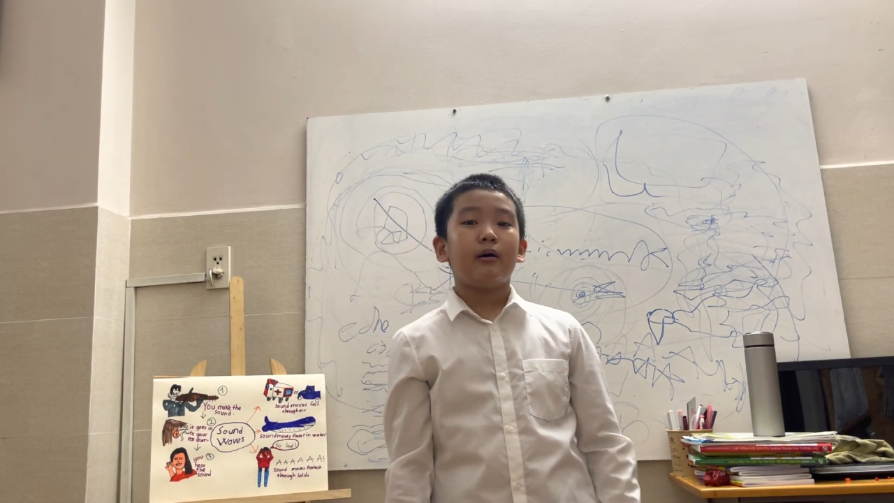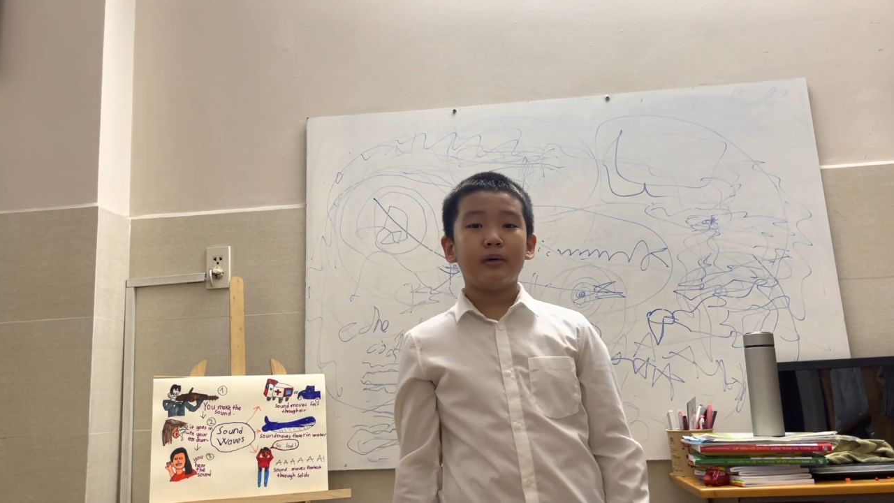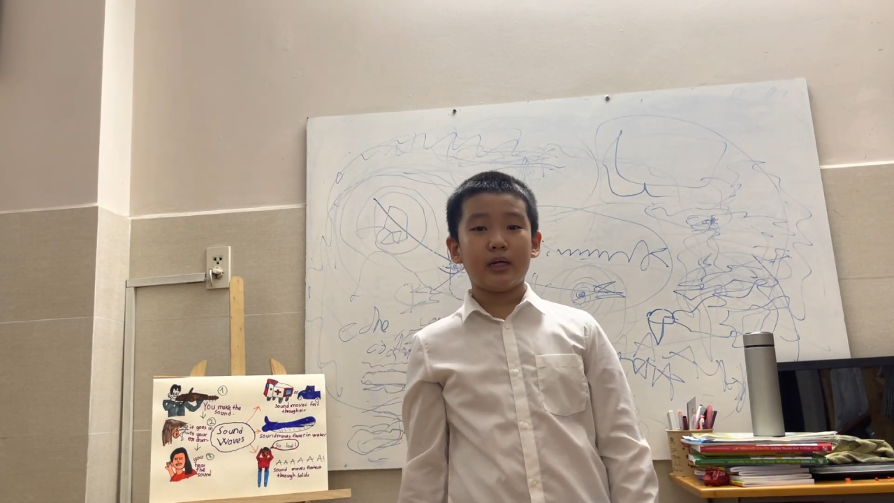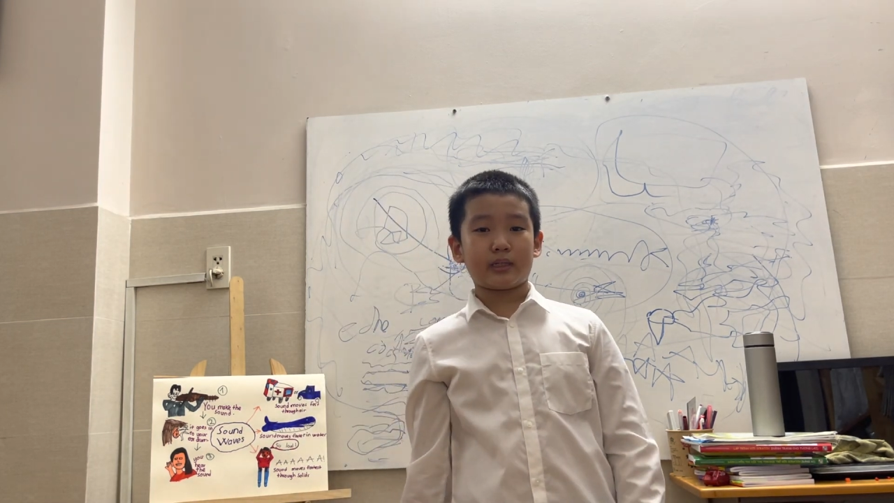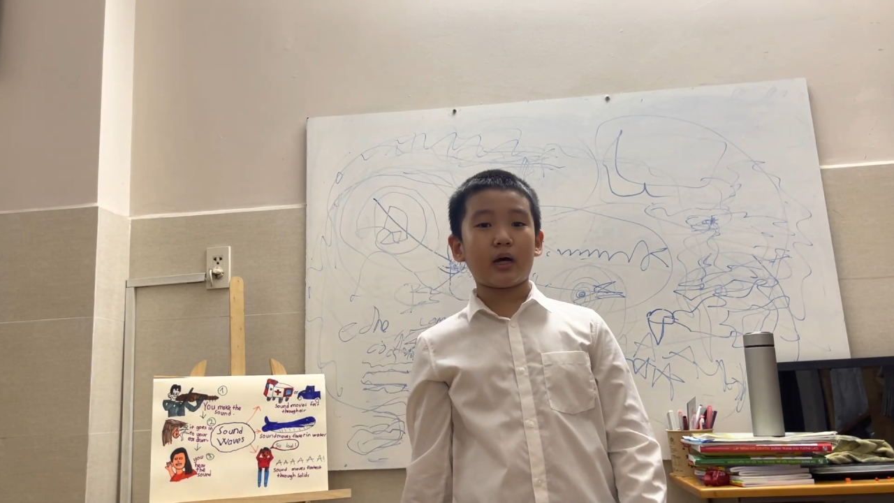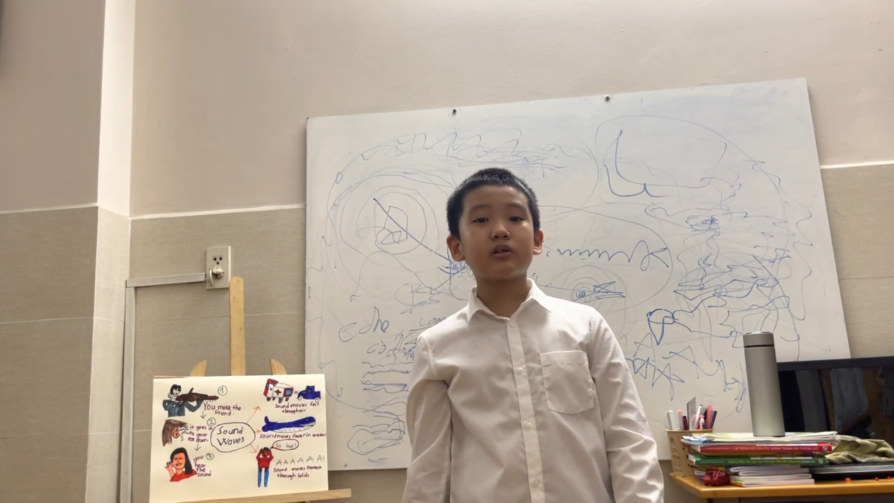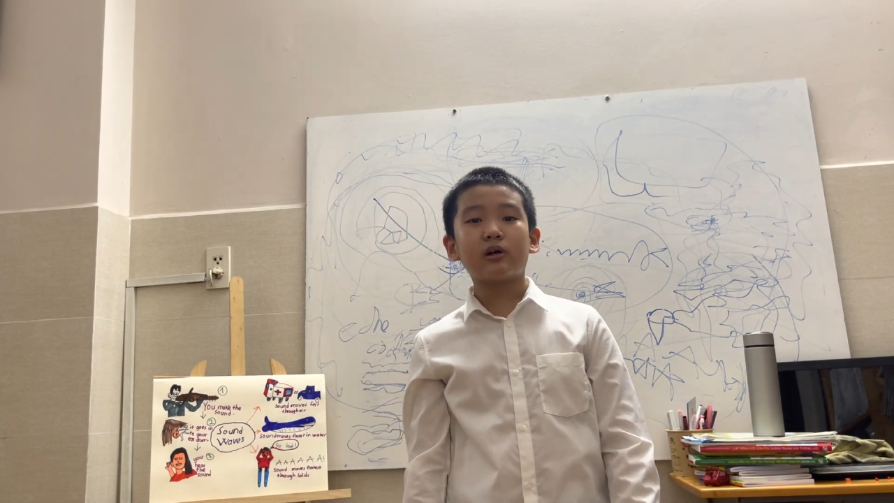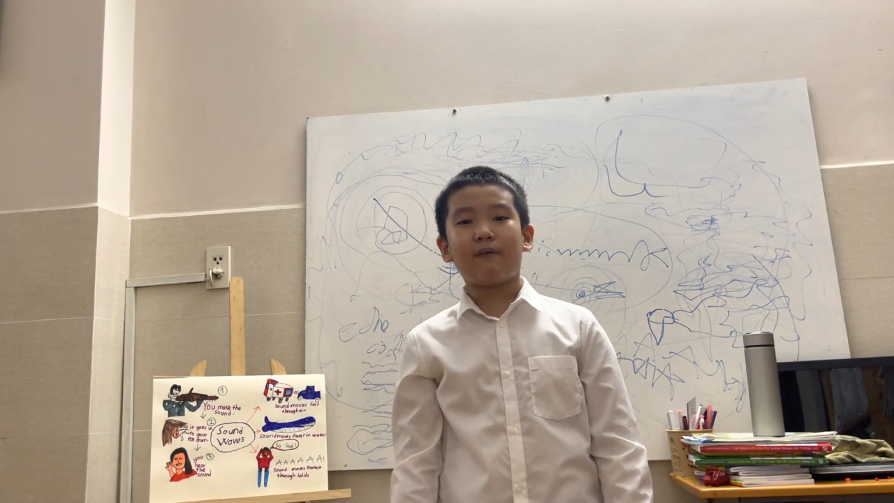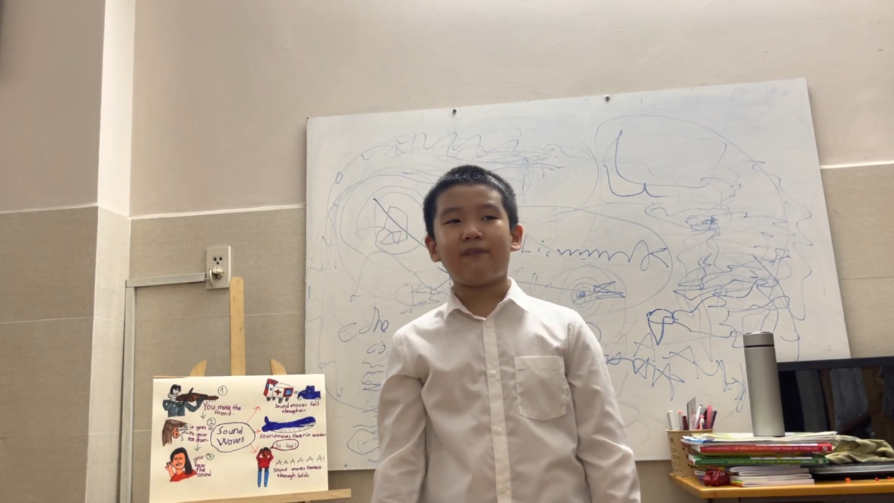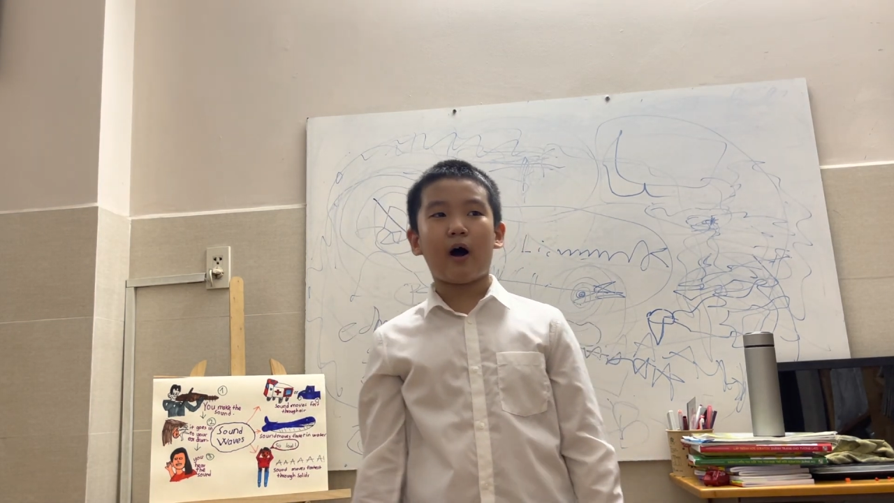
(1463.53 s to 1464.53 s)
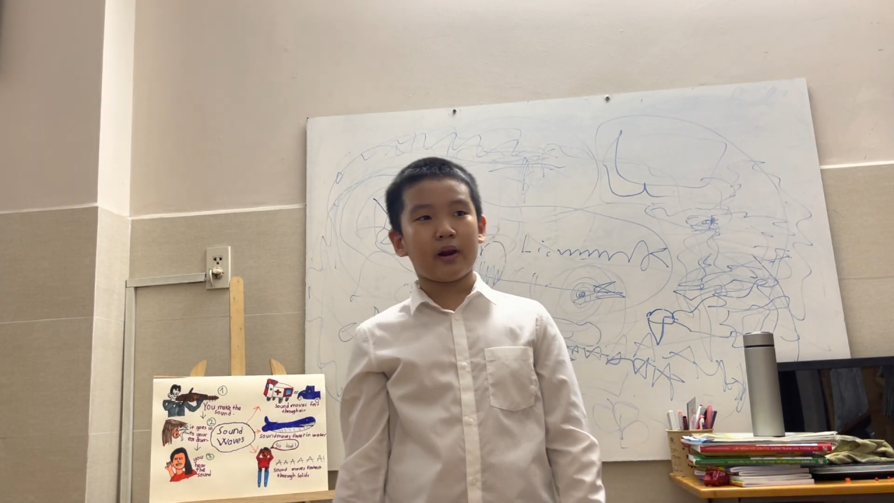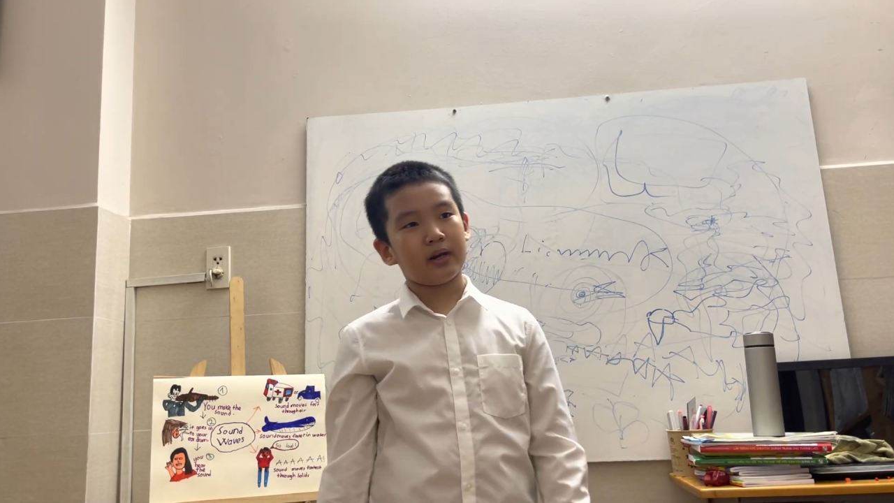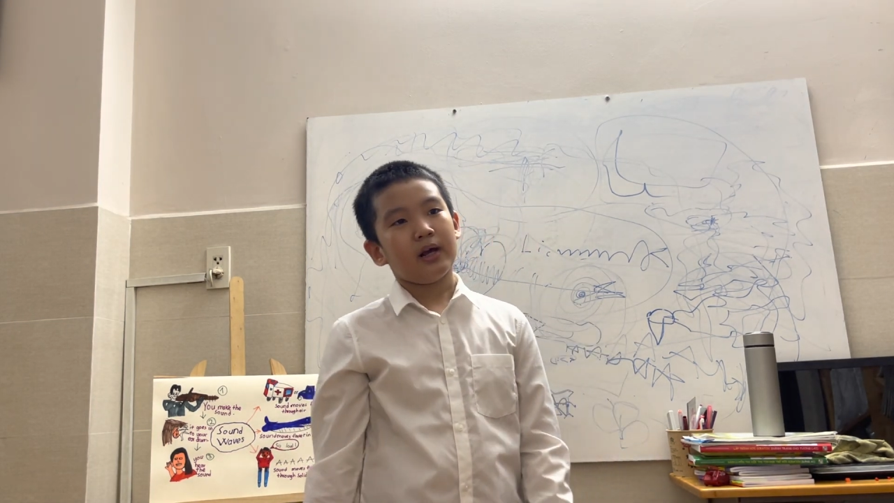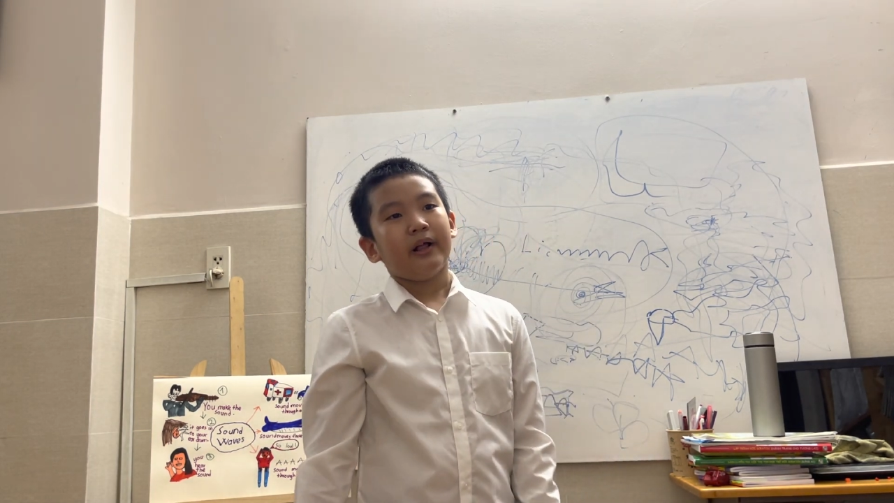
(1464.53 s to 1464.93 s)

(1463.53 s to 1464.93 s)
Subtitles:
but it's also fun.